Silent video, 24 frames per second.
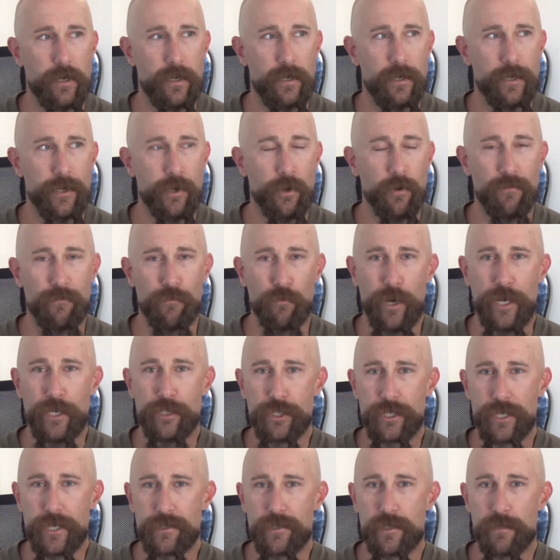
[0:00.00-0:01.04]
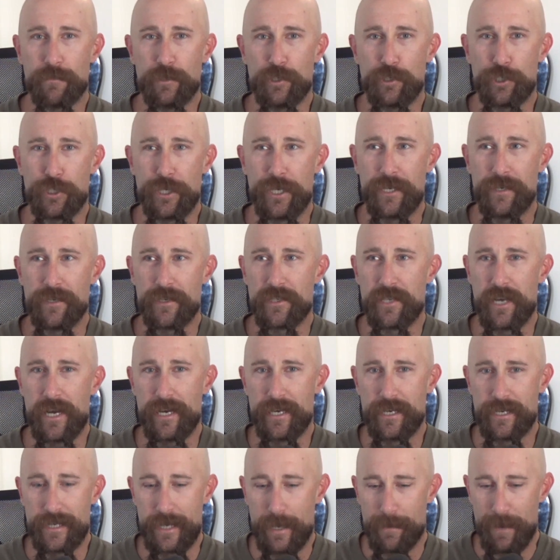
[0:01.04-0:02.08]
You know, if Rage Against the Machine decided
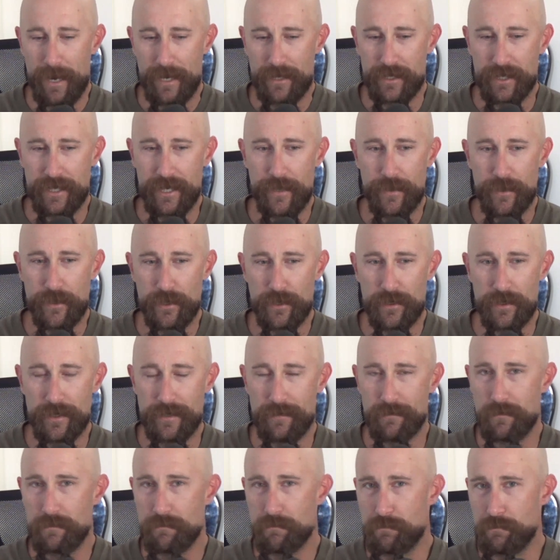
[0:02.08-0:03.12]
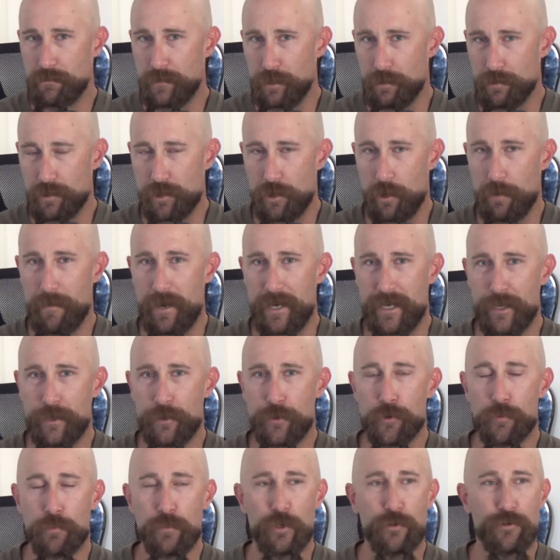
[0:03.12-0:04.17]
to get back together and, you know, start making
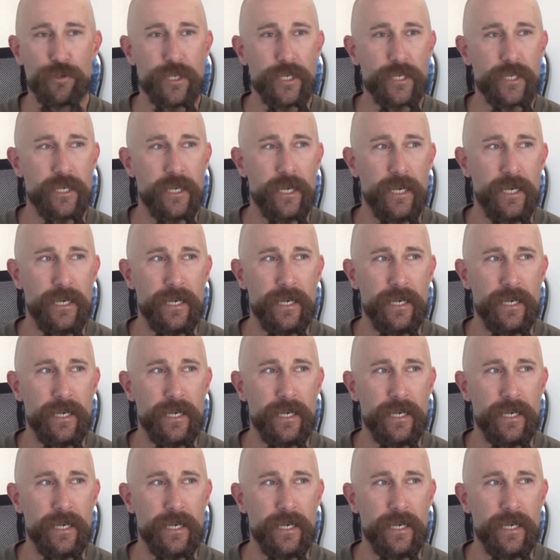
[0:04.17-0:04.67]
new music,